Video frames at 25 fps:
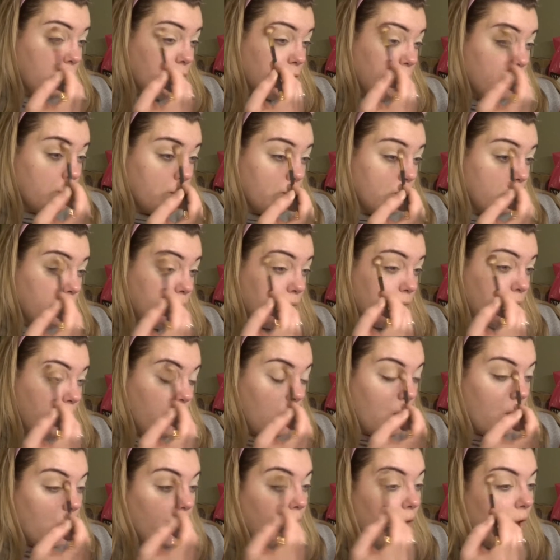cool,
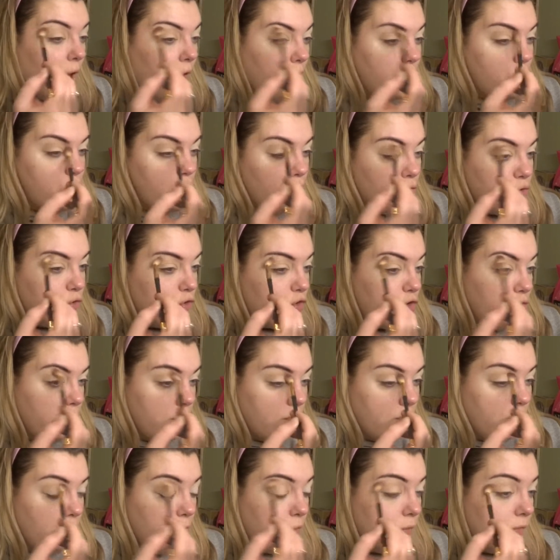not
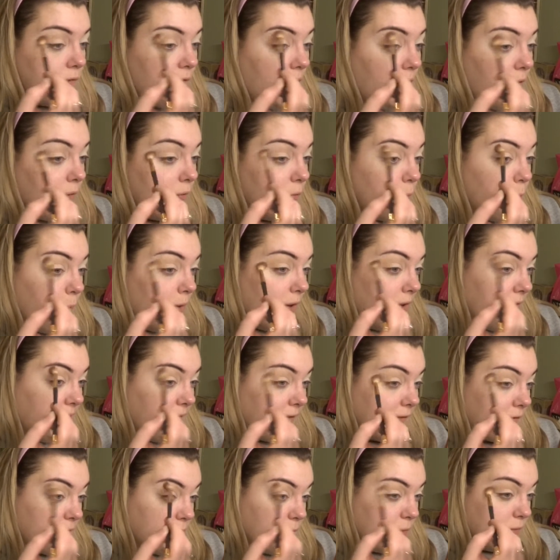too cool tone, but a
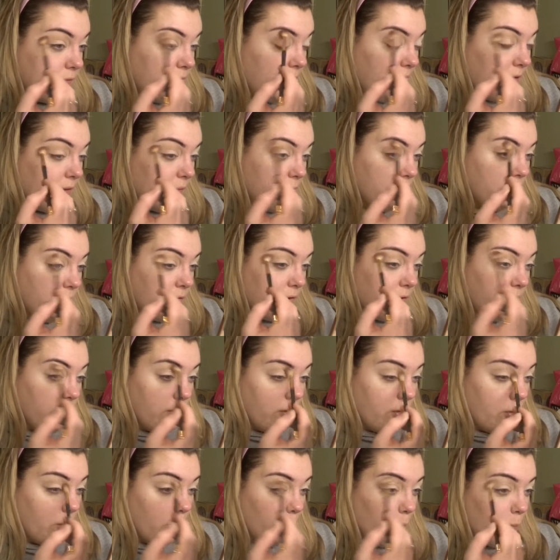nice cool tone
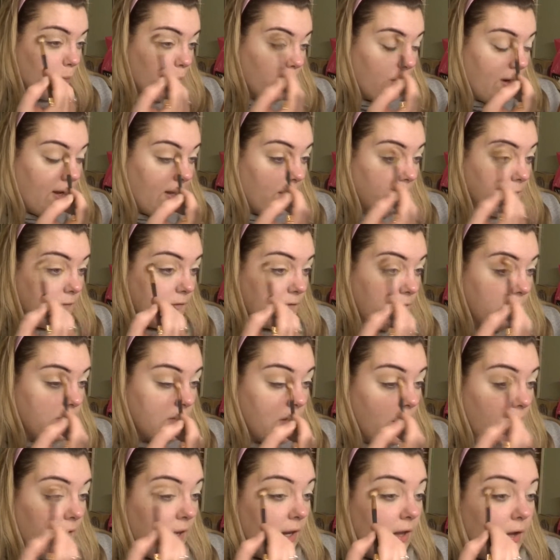brown, so it's
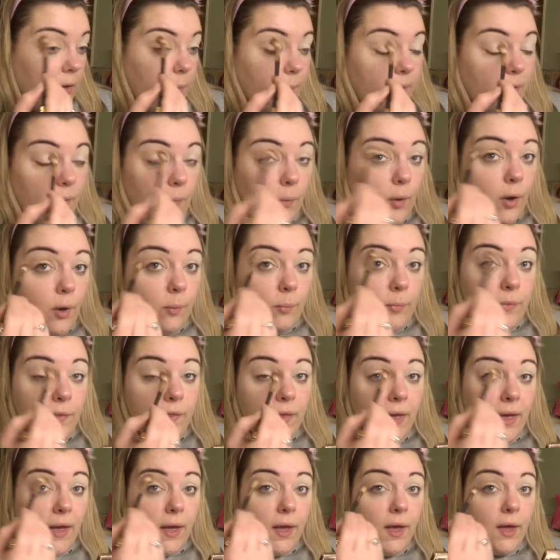got a little bit of warmth
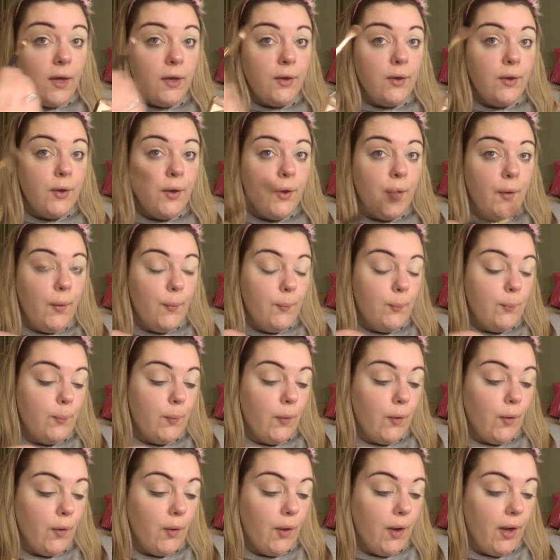there,
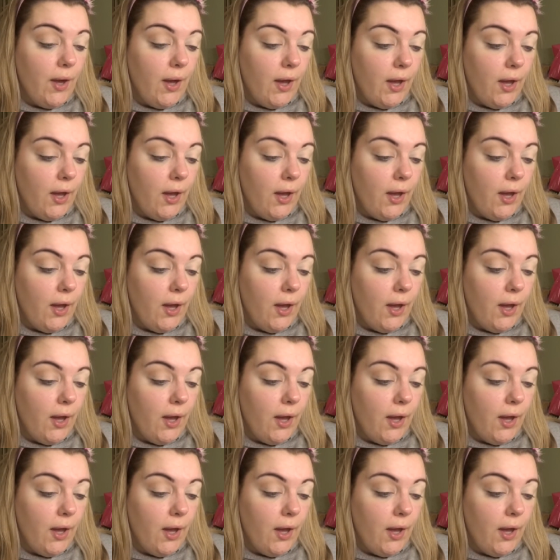but